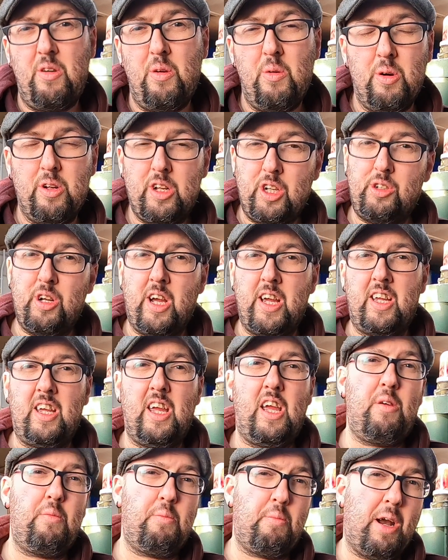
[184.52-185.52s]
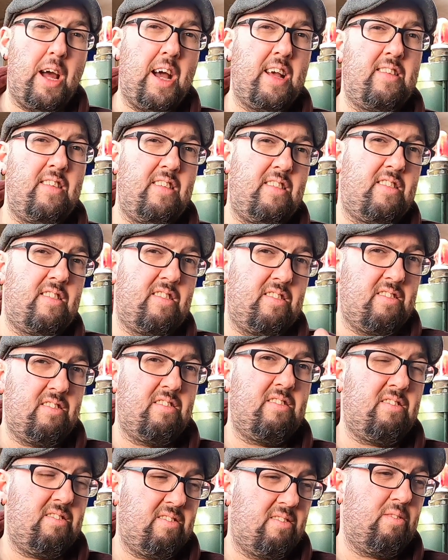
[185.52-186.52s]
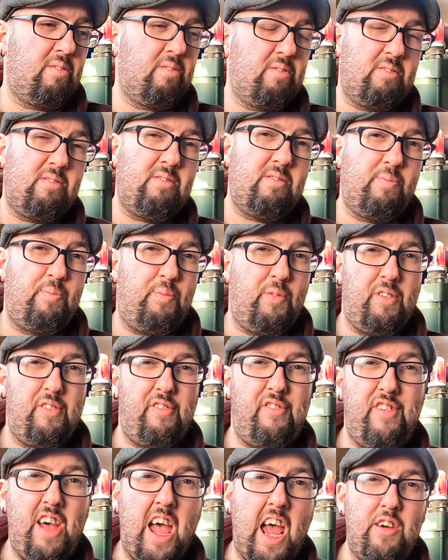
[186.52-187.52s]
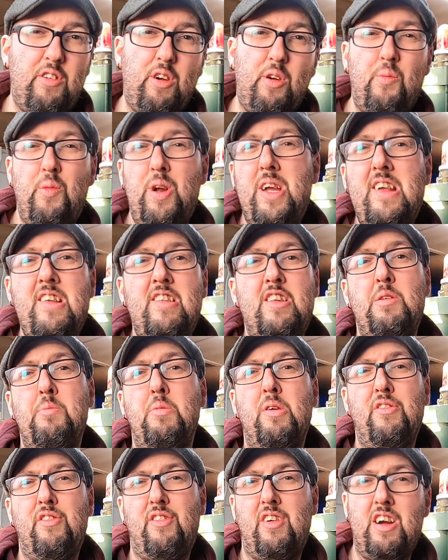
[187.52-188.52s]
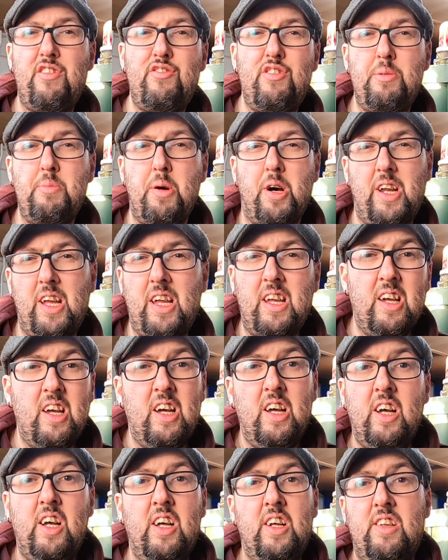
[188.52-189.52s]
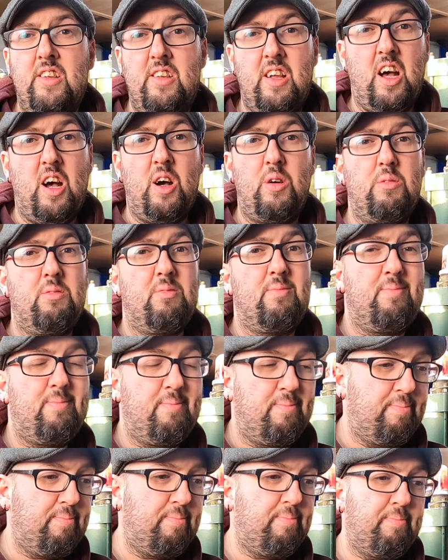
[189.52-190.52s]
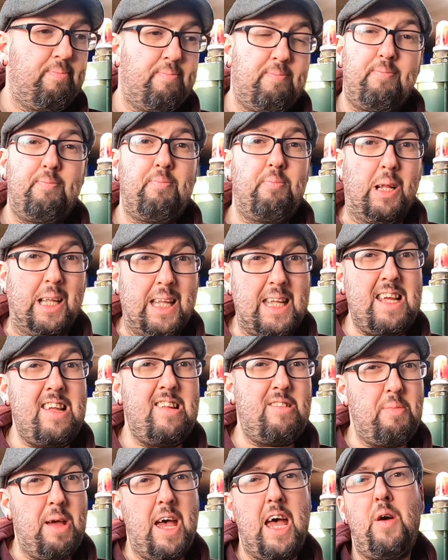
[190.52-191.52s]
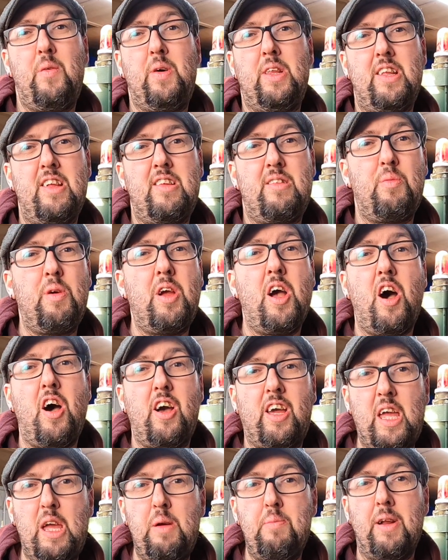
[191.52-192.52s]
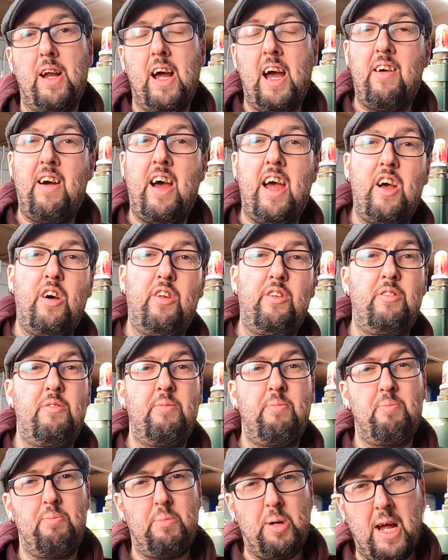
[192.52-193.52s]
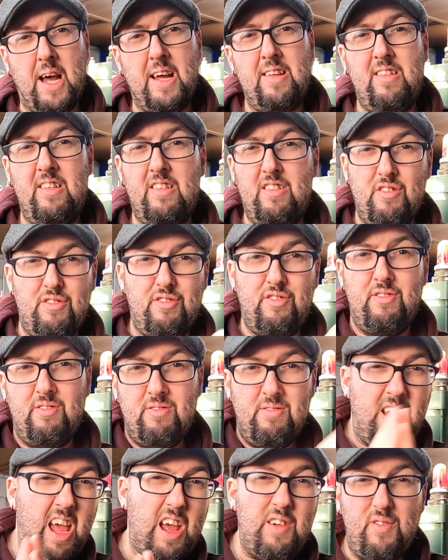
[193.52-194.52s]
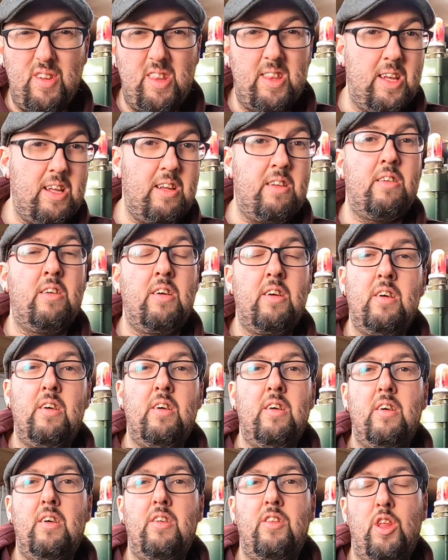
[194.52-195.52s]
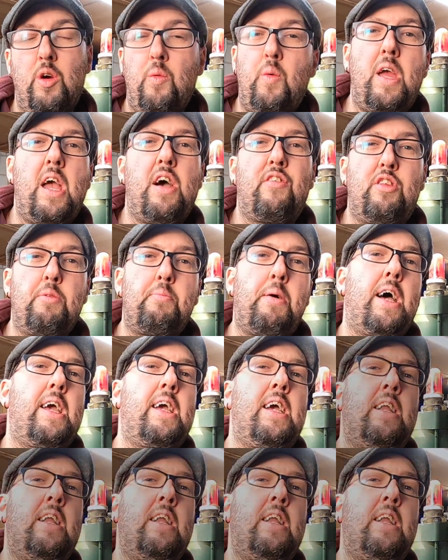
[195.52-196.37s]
you. We want to try and keep prices fair and reasonable for everybody, so please bear with us. We are keeping our eye on prices of everything that we have to buy